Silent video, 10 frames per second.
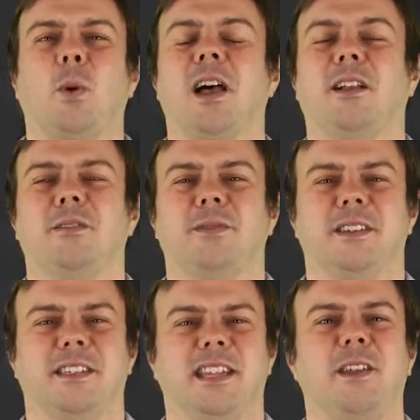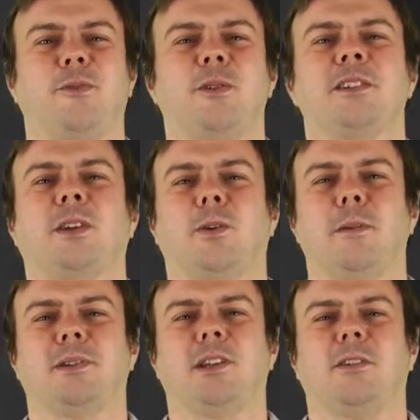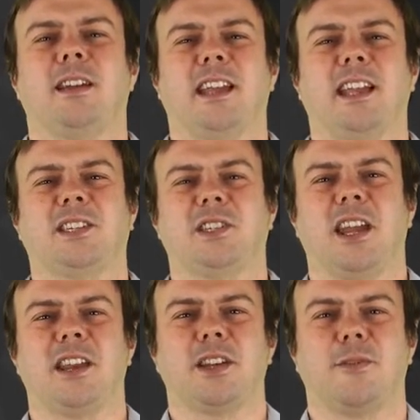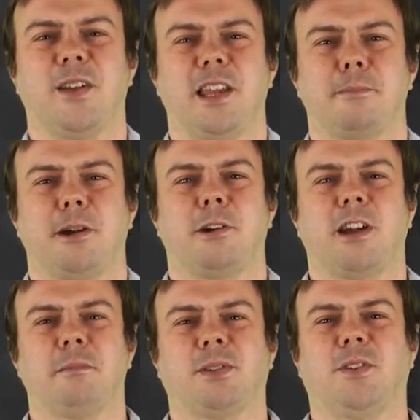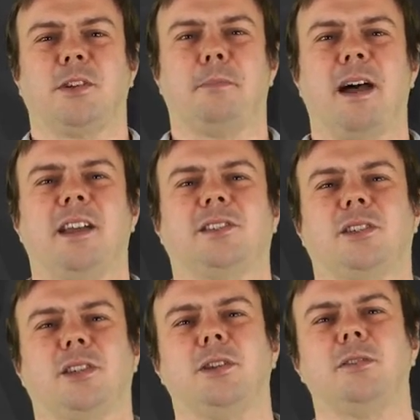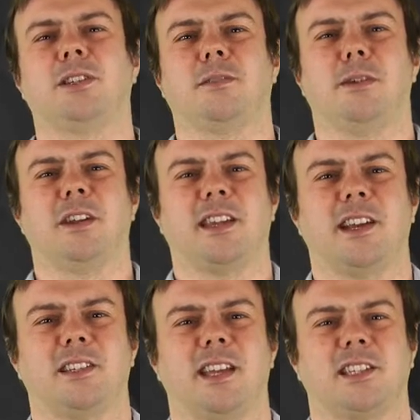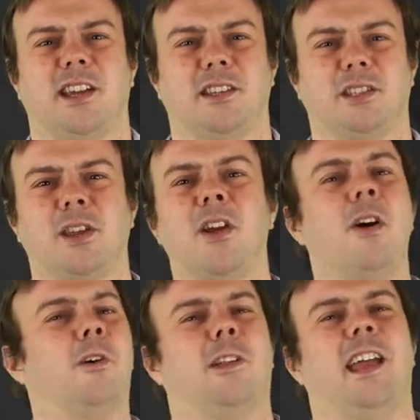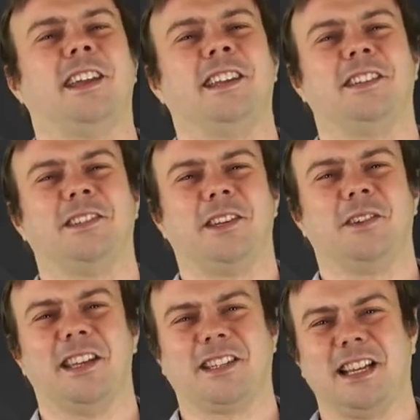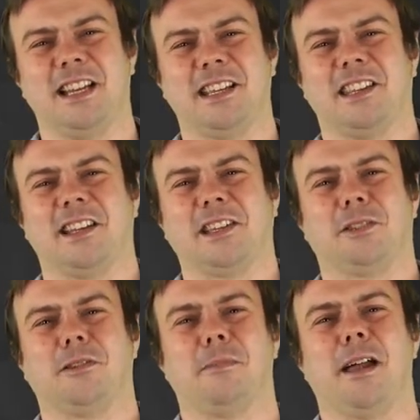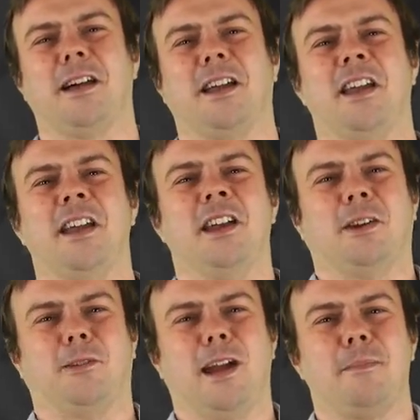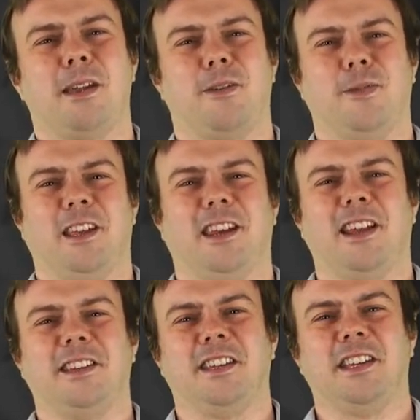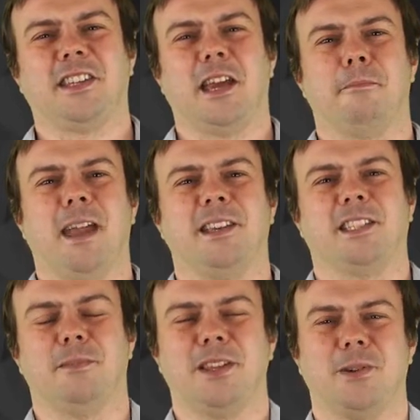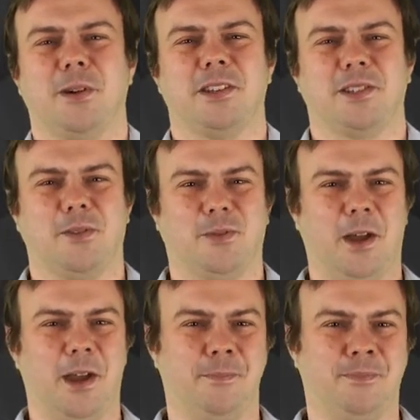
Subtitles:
12 different crypto exchange affiliate programs for your buyers to choose to monetize their sites. All they need to do is click the links to apply, grab their affiliate IDs and paste them into our software.